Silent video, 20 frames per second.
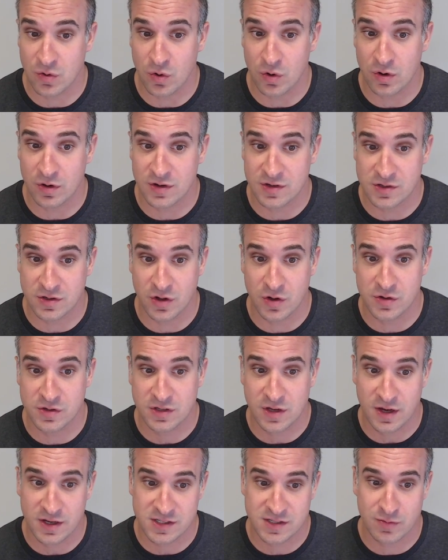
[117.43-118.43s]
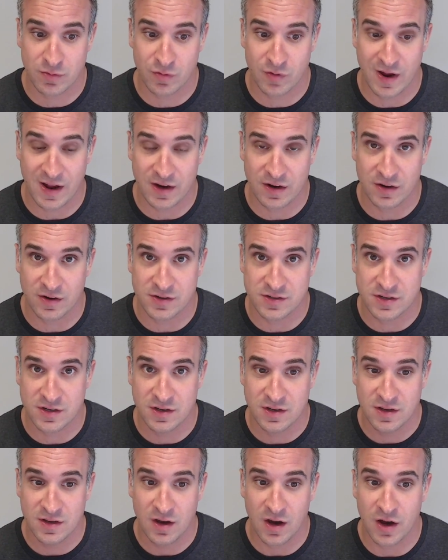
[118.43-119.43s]
or disclose customer records
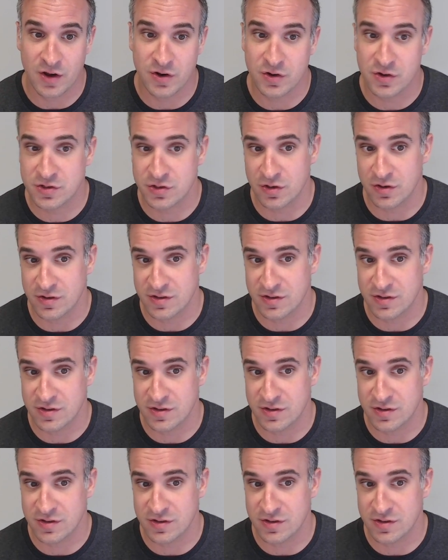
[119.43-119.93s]
under certain